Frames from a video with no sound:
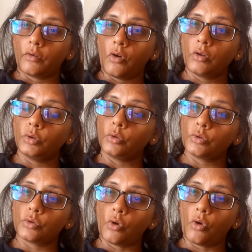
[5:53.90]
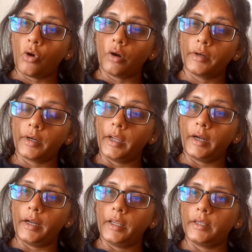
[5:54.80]
on those odd
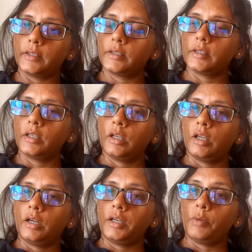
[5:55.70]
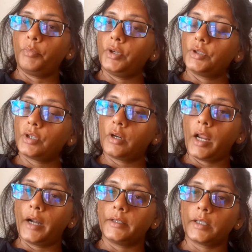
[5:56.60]
rare days, temperature
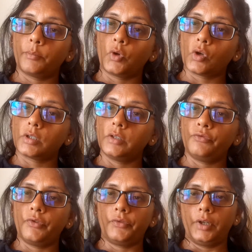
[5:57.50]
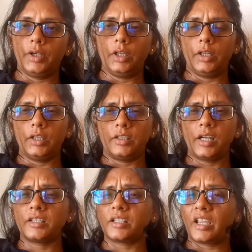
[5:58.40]
lands up crossing 50 degrees.
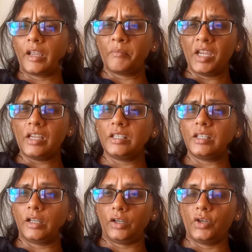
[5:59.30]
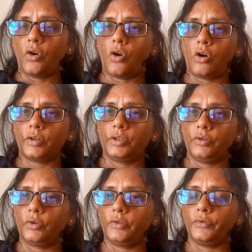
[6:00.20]
That's amazingly hot. You
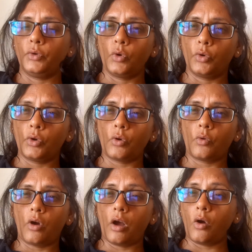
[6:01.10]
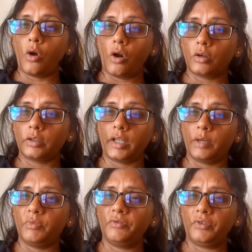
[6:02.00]
know, if you don't know how hot
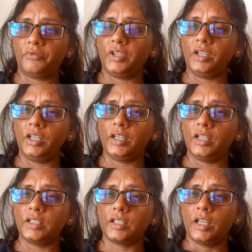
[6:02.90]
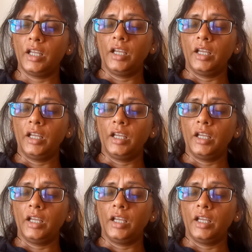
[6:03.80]
can be 50 degrees,